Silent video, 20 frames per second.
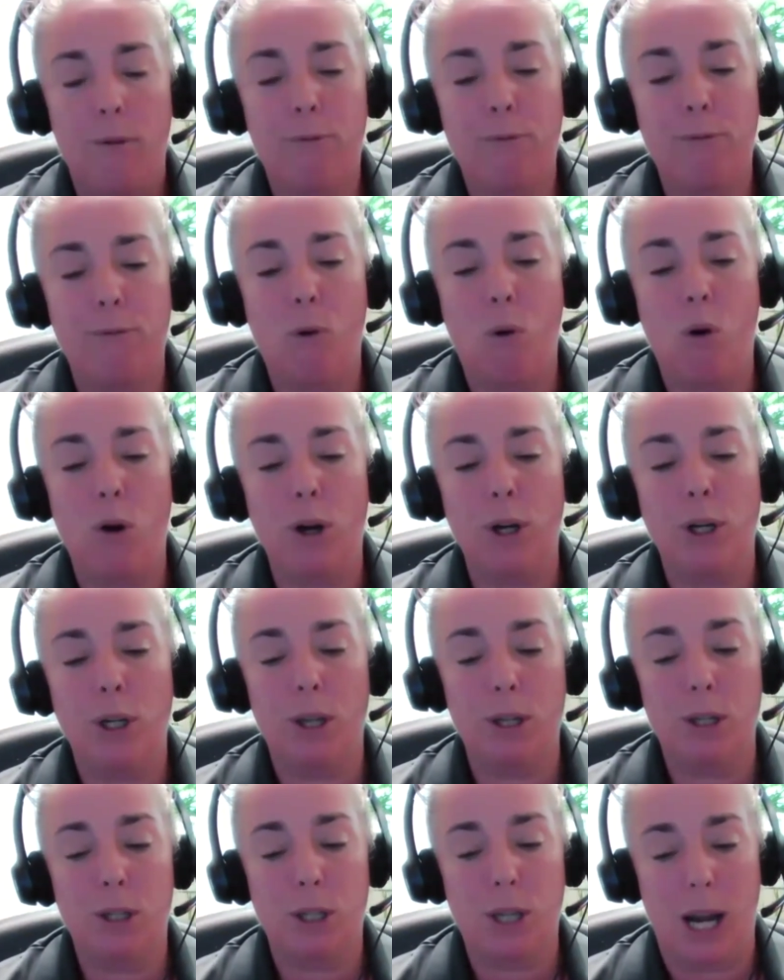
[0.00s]
for
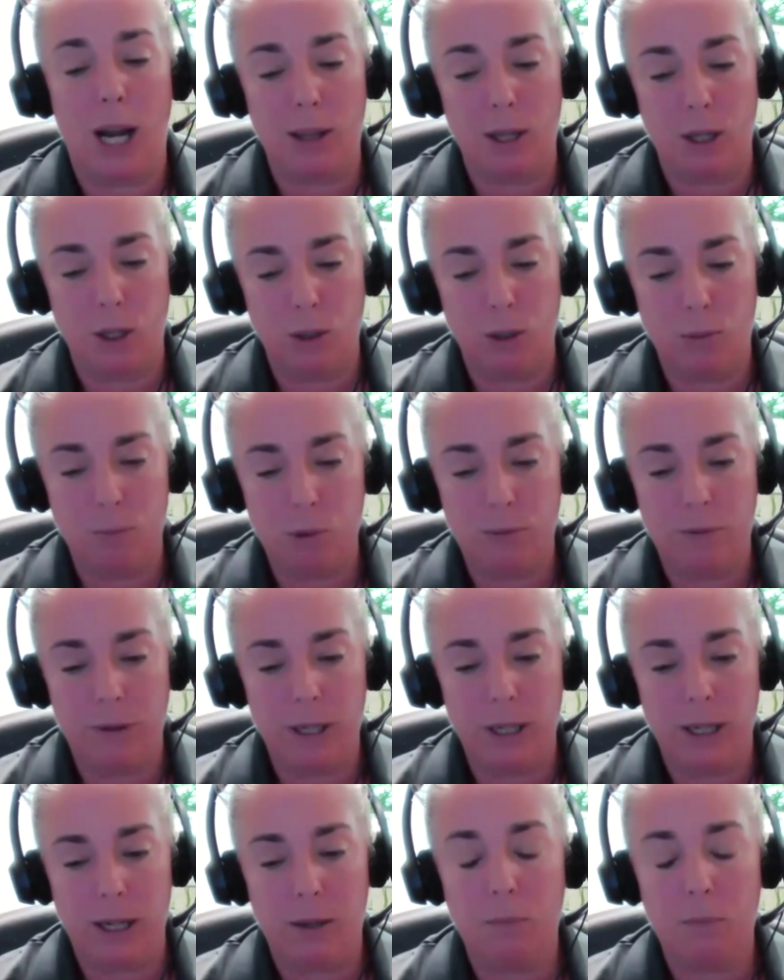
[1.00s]
the day that you're
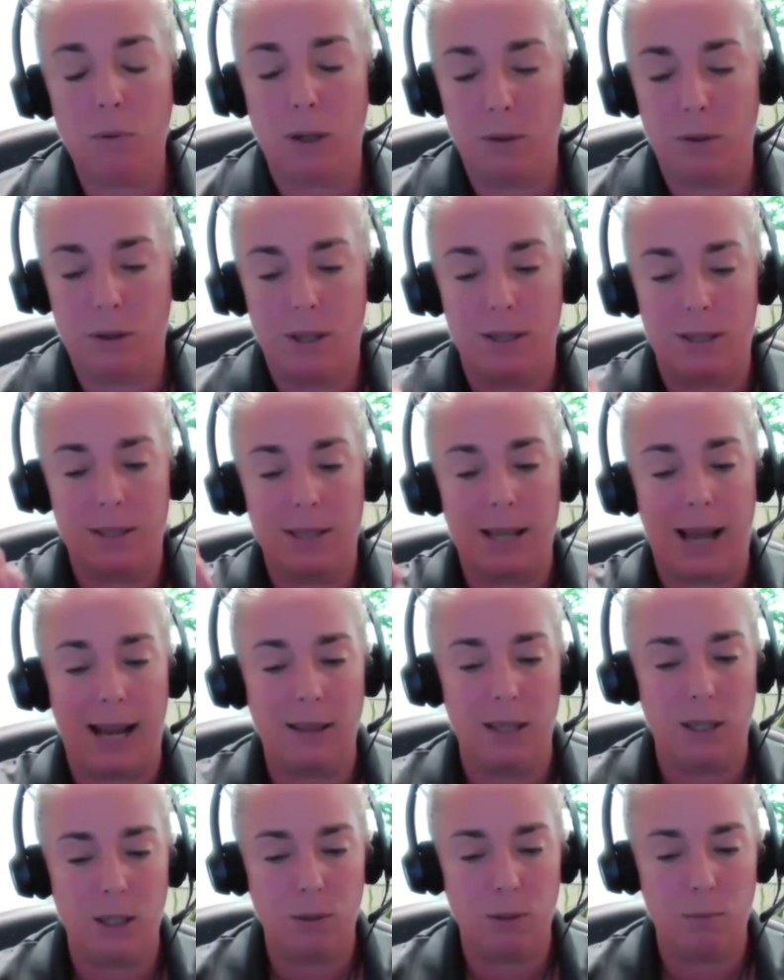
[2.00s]
moving it, what the side
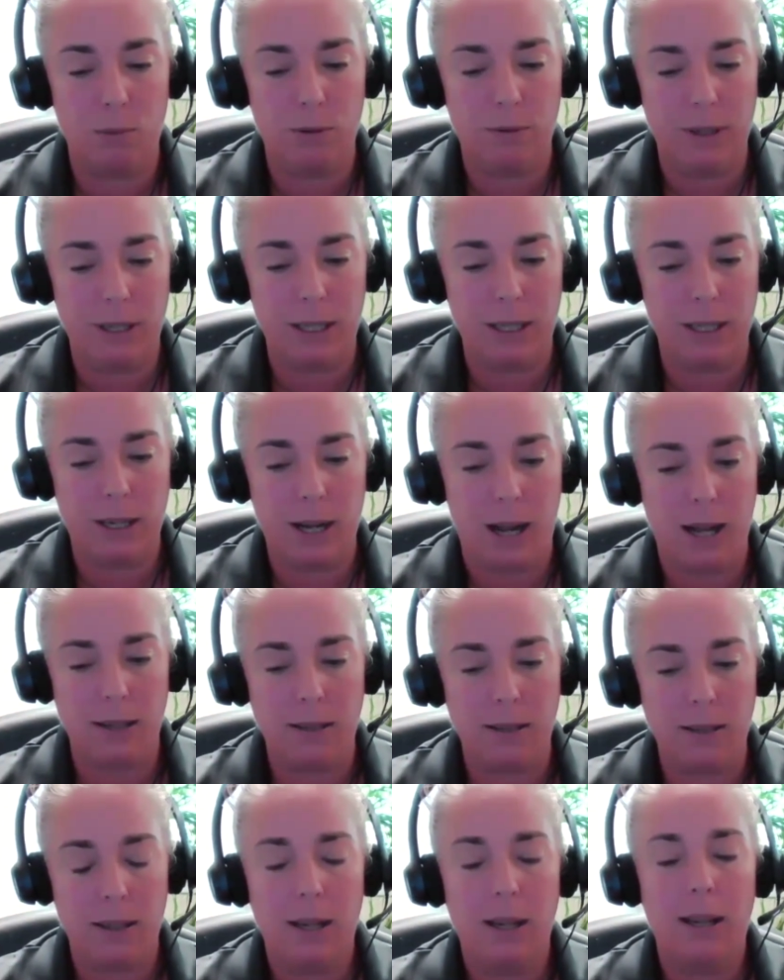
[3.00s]
that you're moving in on,
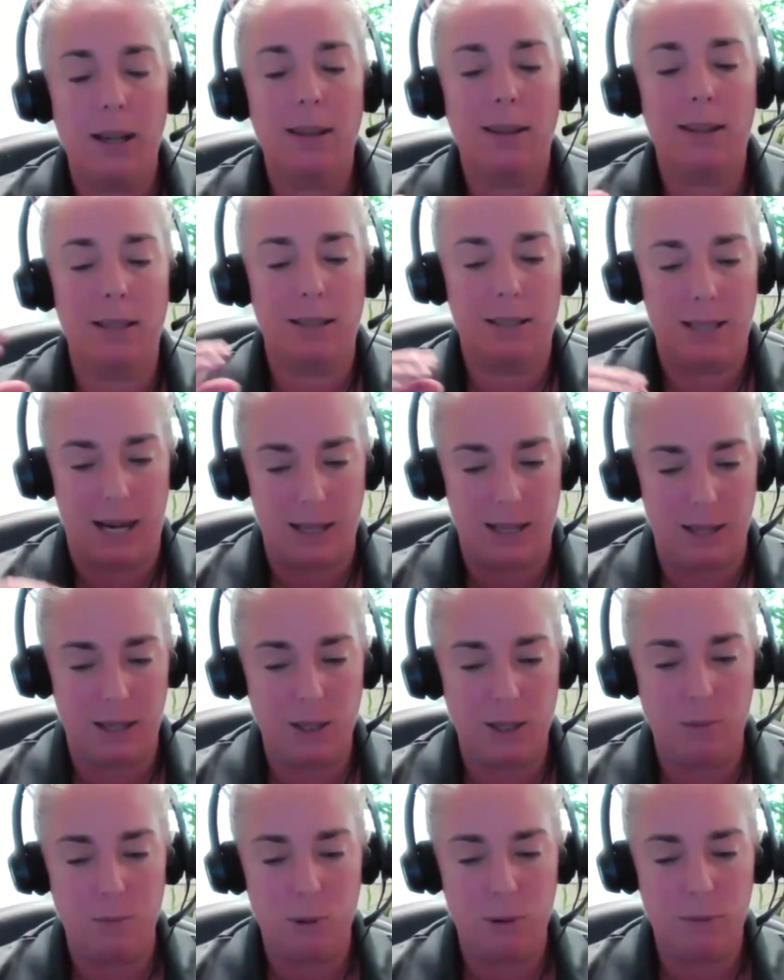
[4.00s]
the day that
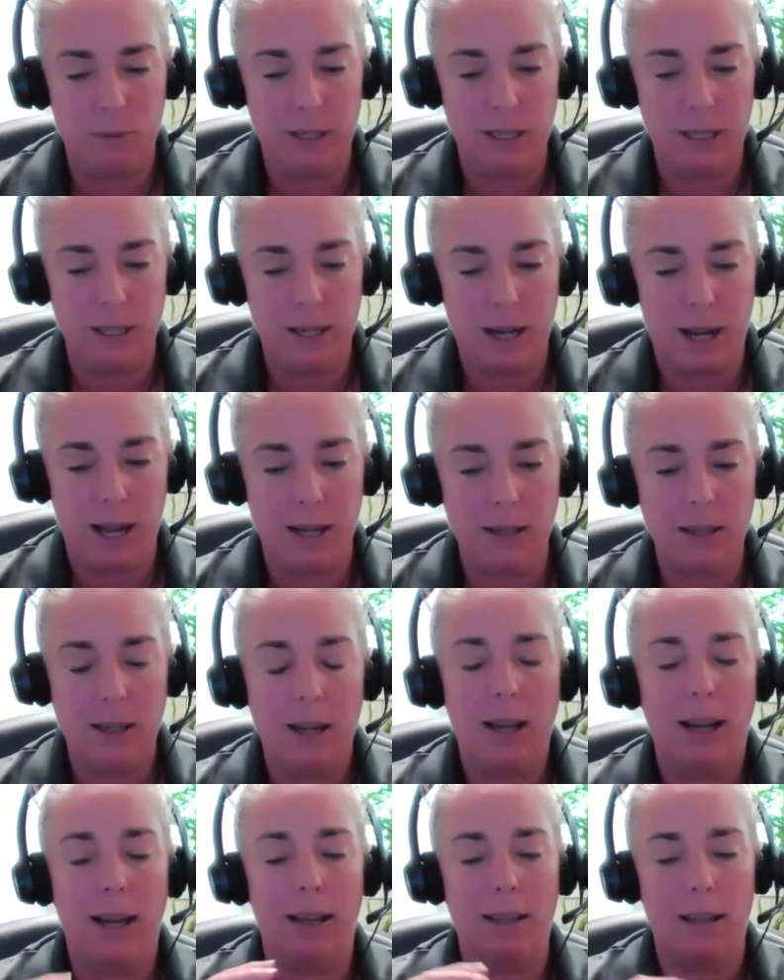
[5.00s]
you're moving in on,
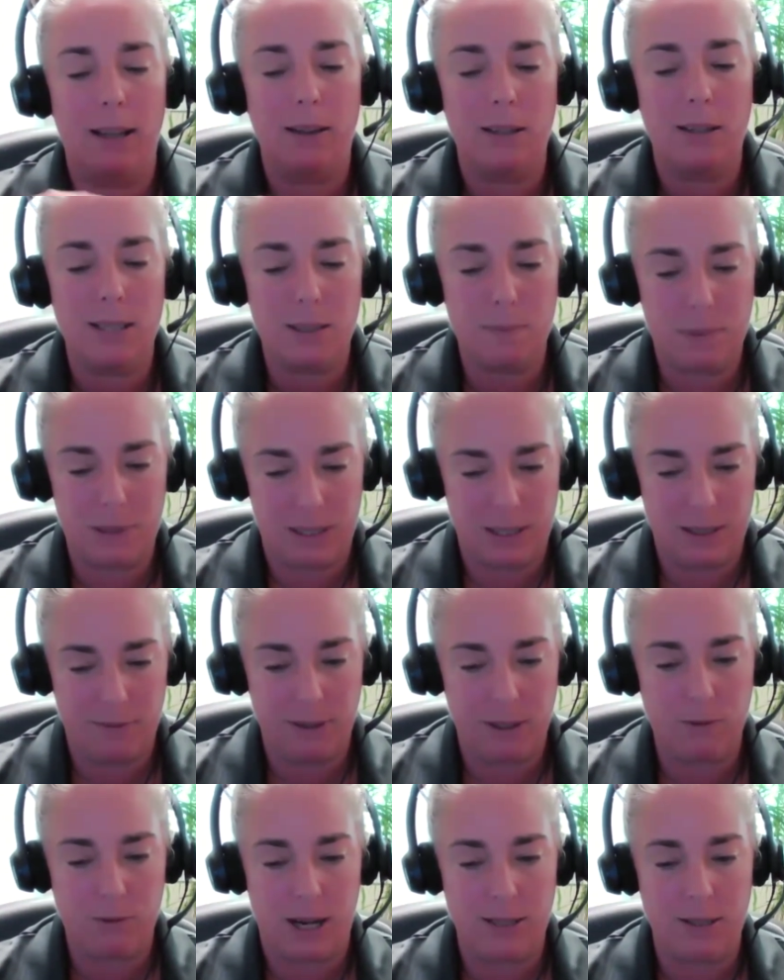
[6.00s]
and then the
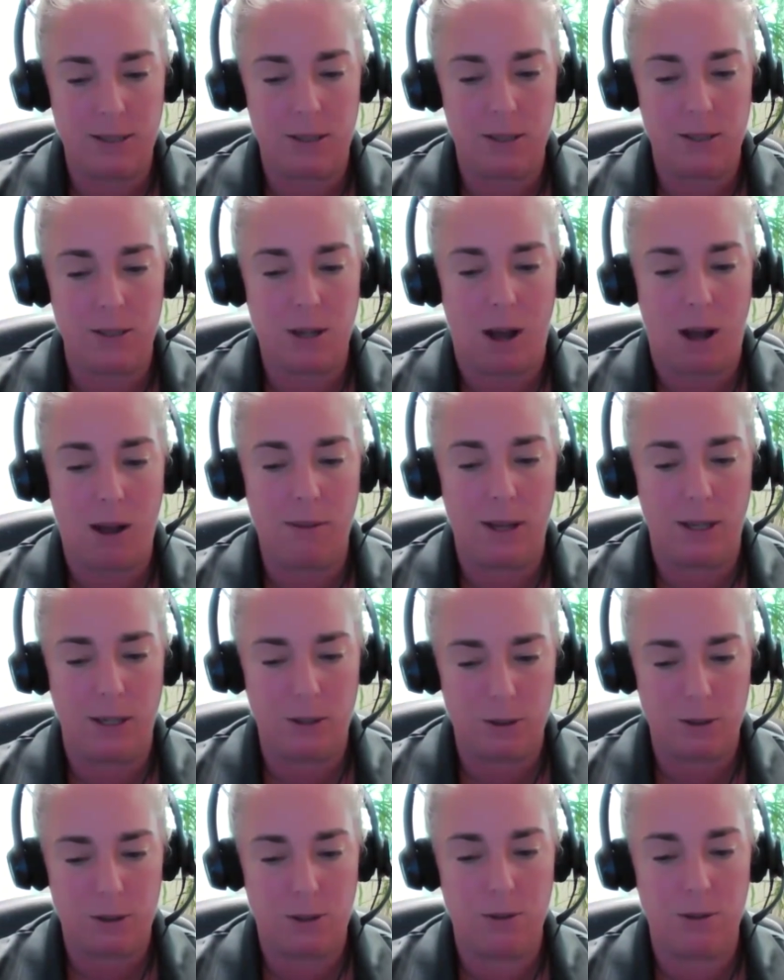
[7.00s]
specific residence hall that
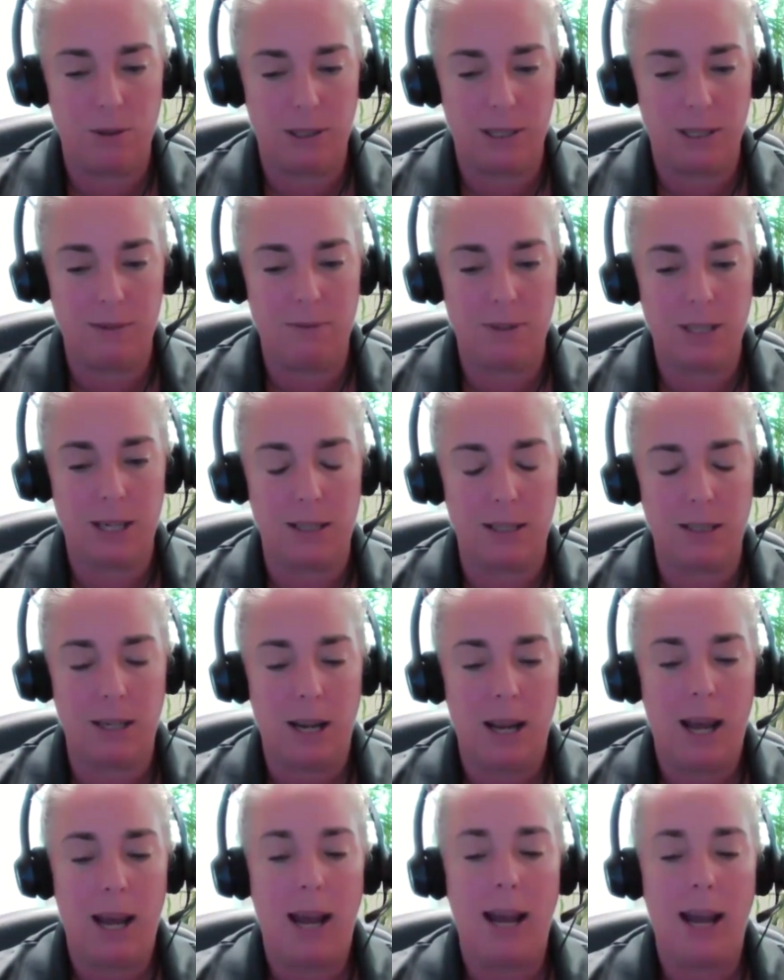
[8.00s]
your student lives in.
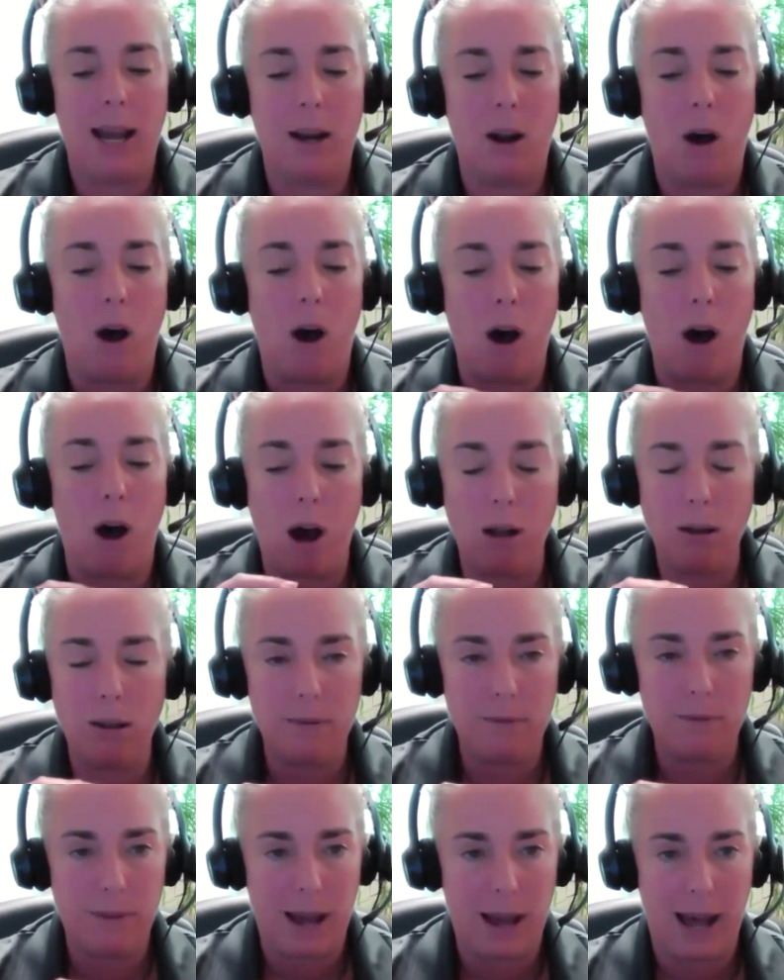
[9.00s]
And all
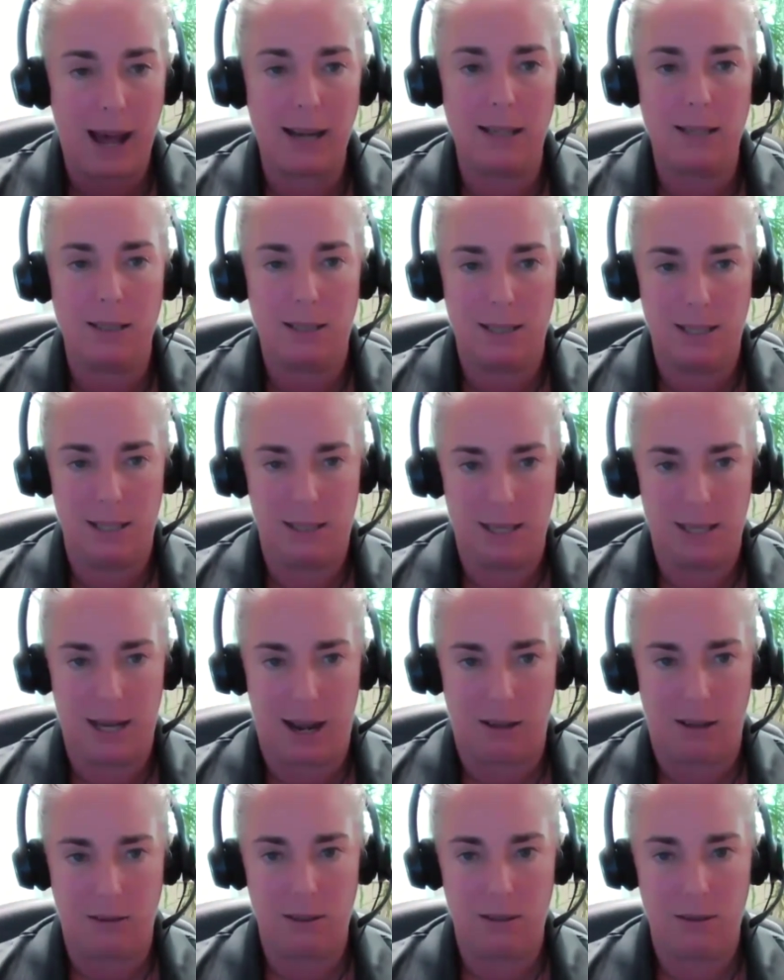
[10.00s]
of that is
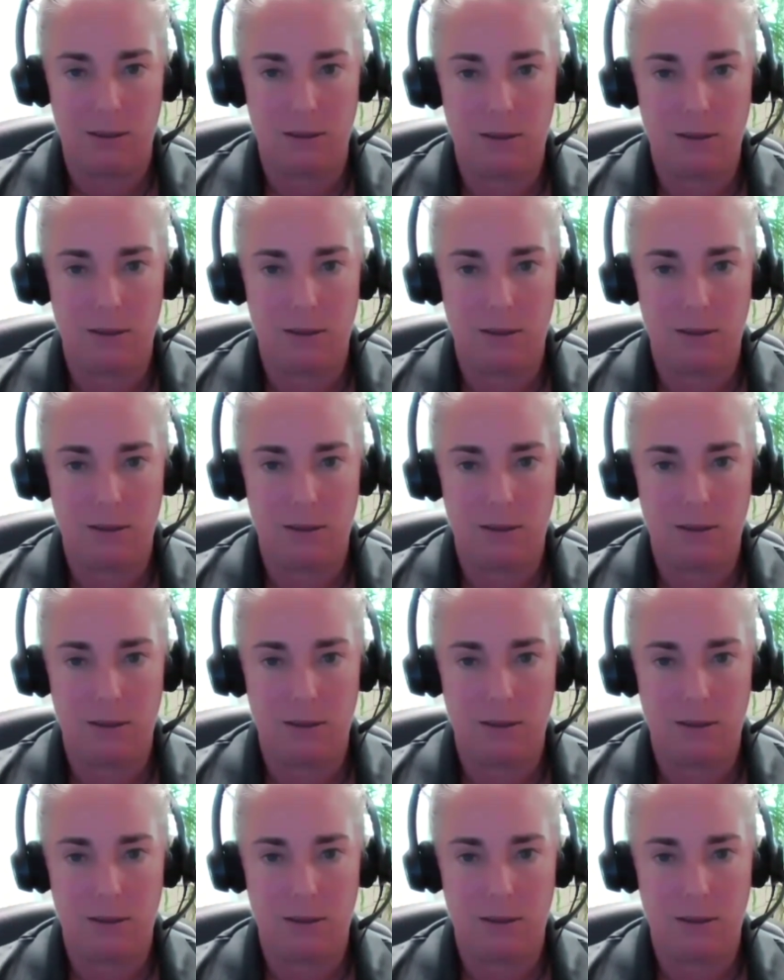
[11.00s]
detailed.